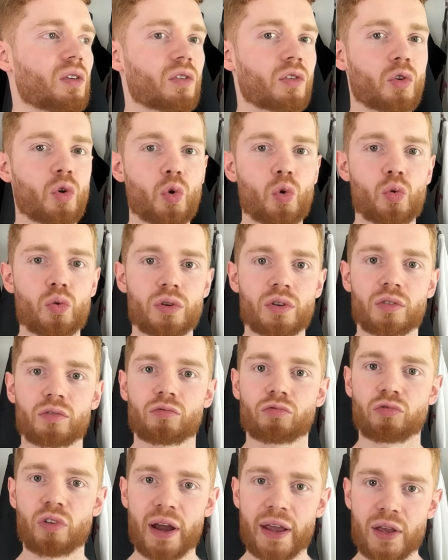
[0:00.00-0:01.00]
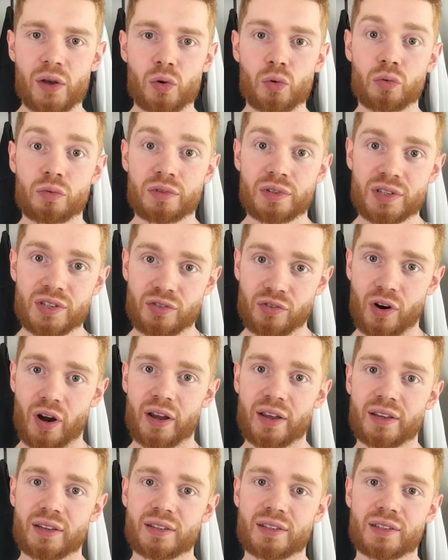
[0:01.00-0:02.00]
called rail
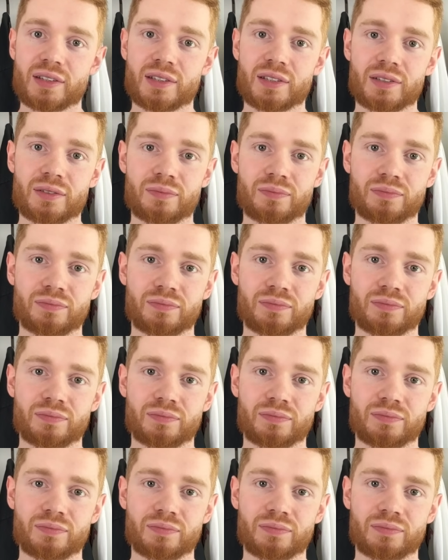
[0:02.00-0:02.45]
strikes.